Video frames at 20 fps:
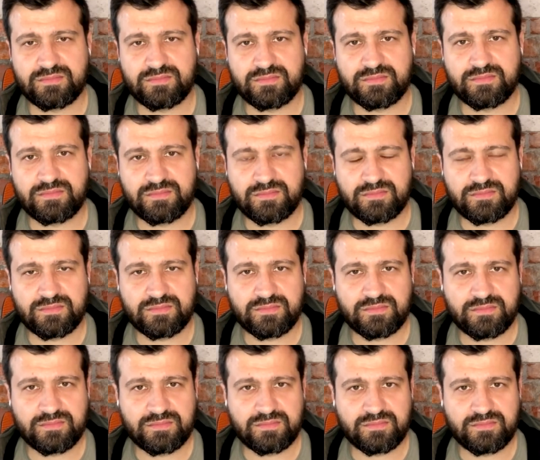
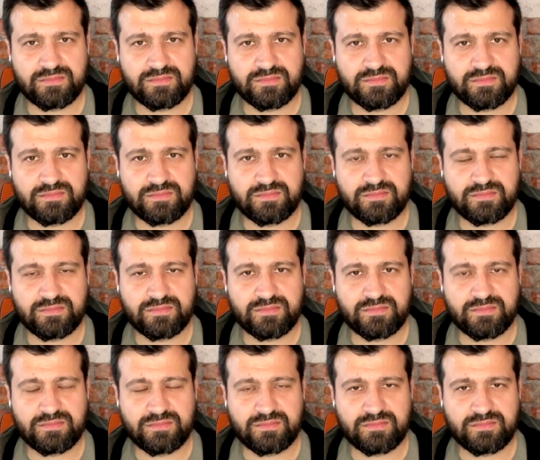
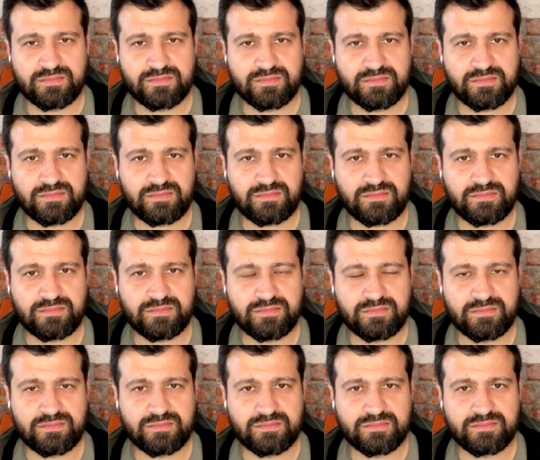
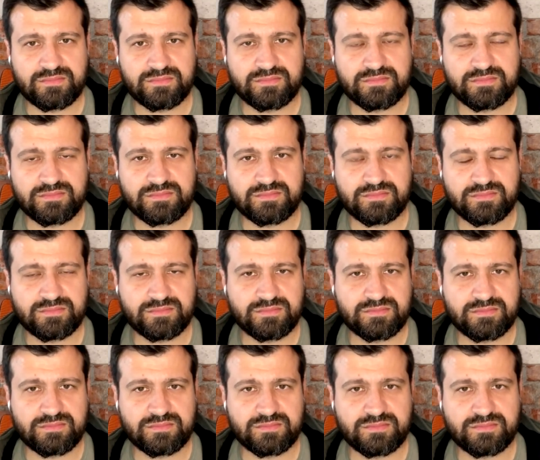
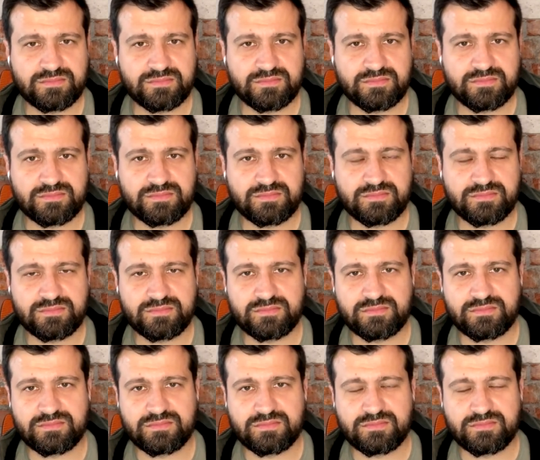
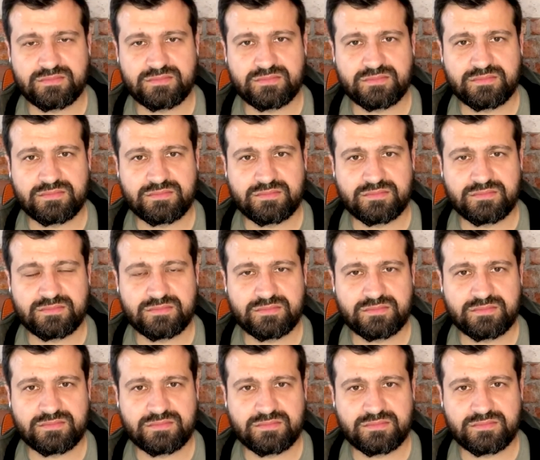
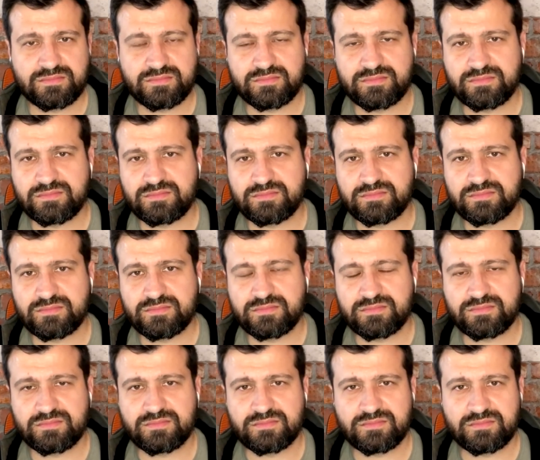
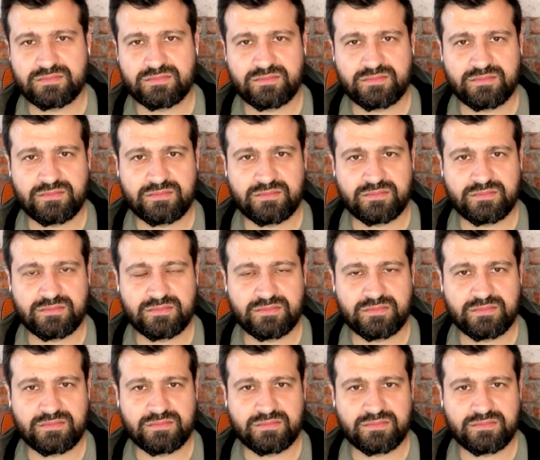(not speaking)